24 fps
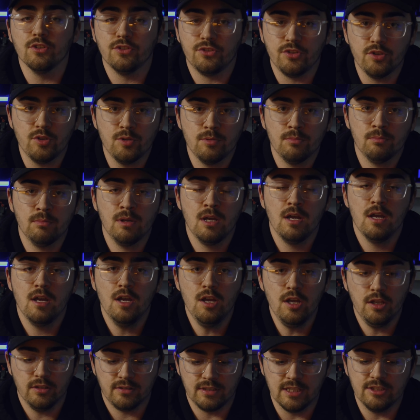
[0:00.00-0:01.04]
zoom,
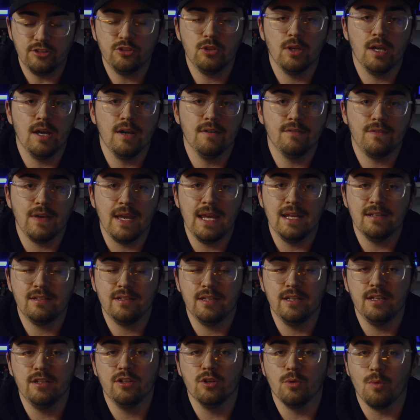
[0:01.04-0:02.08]
since you have
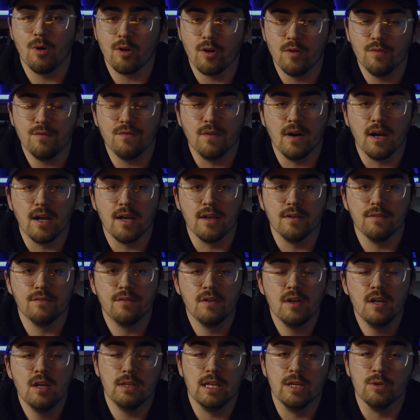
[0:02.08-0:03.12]
18 to 105,
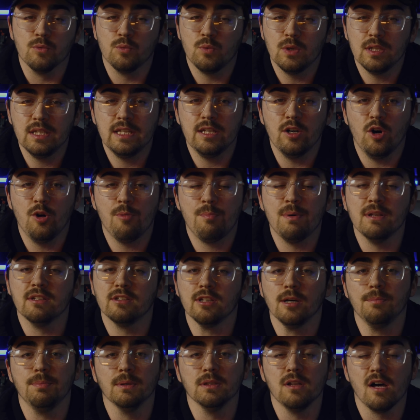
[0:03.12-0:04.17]
it really
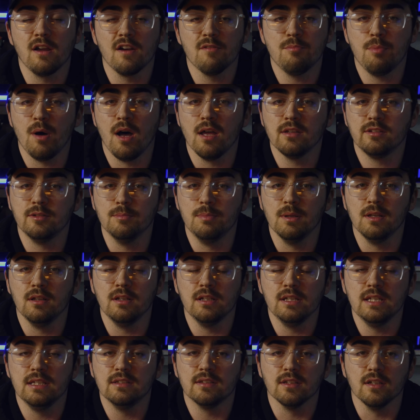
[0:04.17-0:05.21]
opens up a lot of
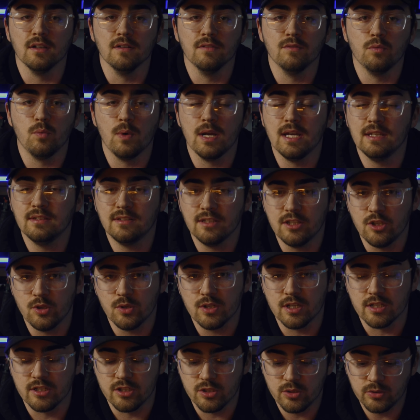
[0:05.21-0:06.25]
possibilities of ways that you
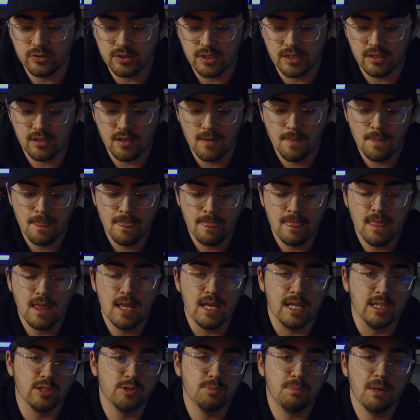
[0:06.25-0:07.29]
can use it,
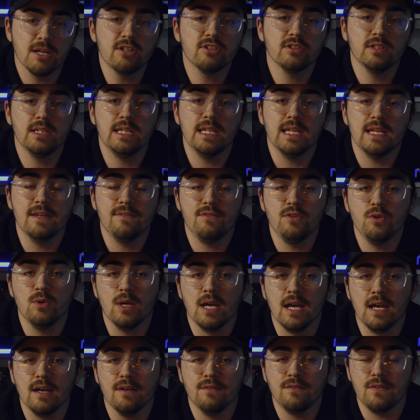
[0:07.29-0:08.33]
especially if you
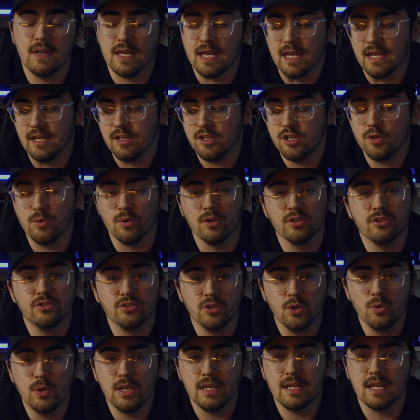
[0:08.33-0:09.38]
have a newer
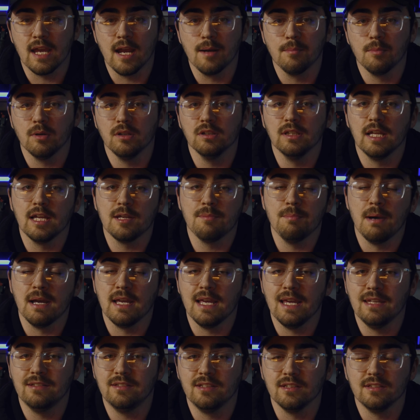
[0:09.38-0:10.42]
Sony camera like my
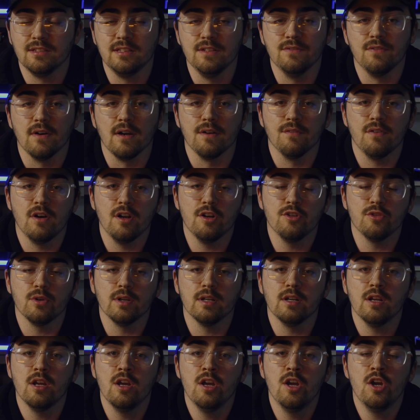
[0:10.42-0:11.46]

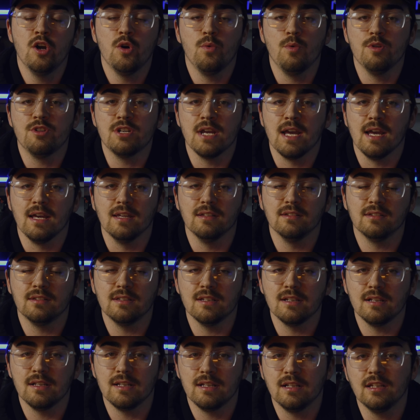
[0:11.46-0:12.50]
a6500, which has
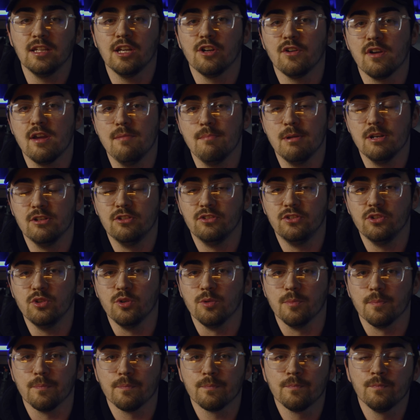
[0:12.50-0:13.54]
clear image
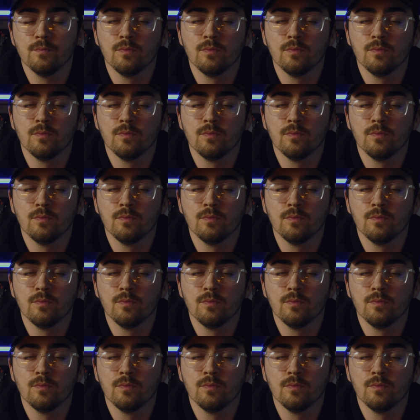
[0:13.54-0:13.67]
zoom.